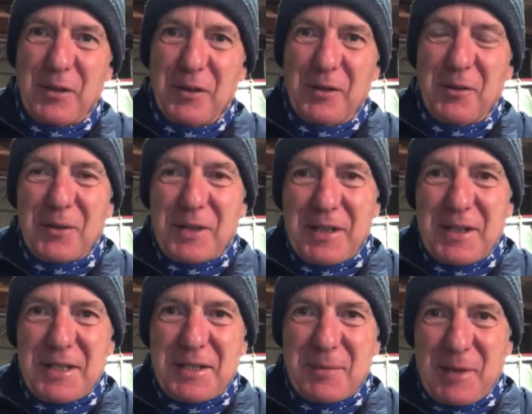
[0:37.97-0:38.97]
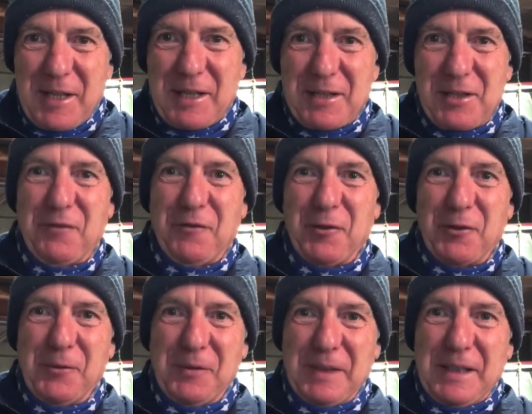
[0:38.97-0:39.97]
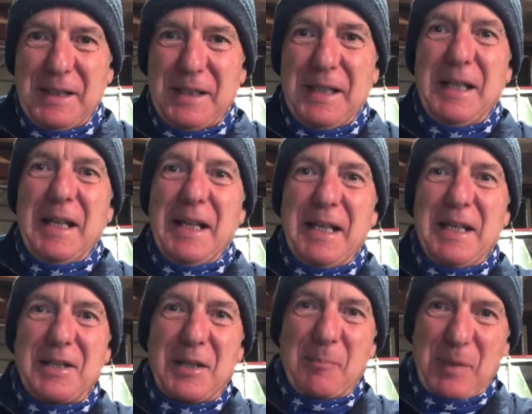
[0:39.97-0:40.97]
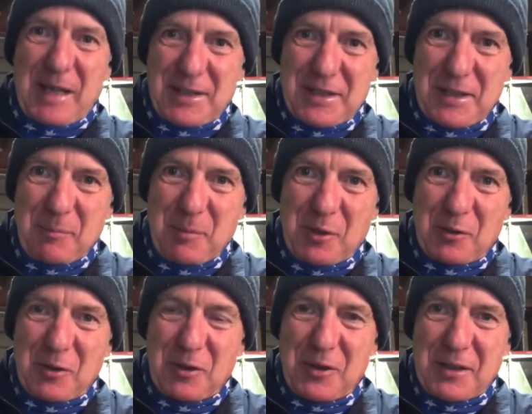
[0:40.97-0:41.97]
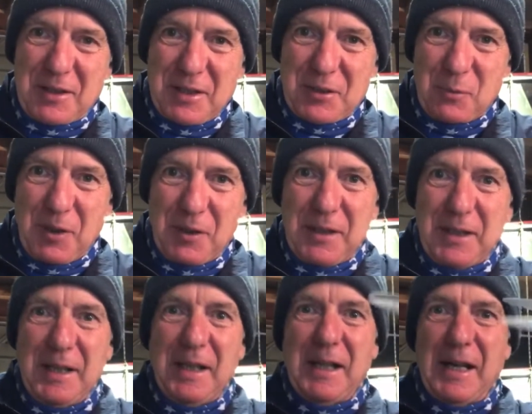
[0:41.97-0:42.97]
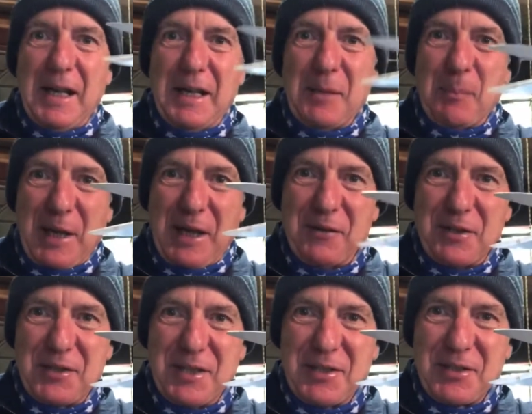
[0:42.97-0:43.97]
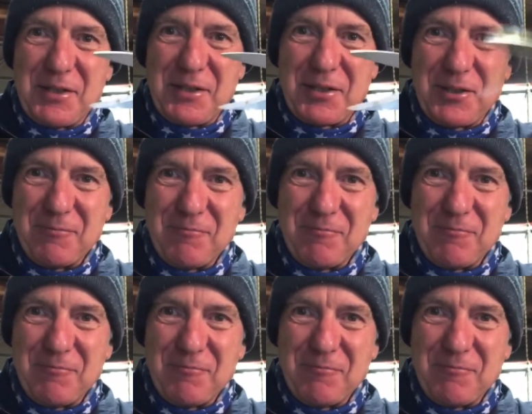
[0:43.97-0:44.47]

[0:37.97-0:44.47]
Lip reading: All you need to make this funnel is a plastic bottle like this one and a pair of scissors.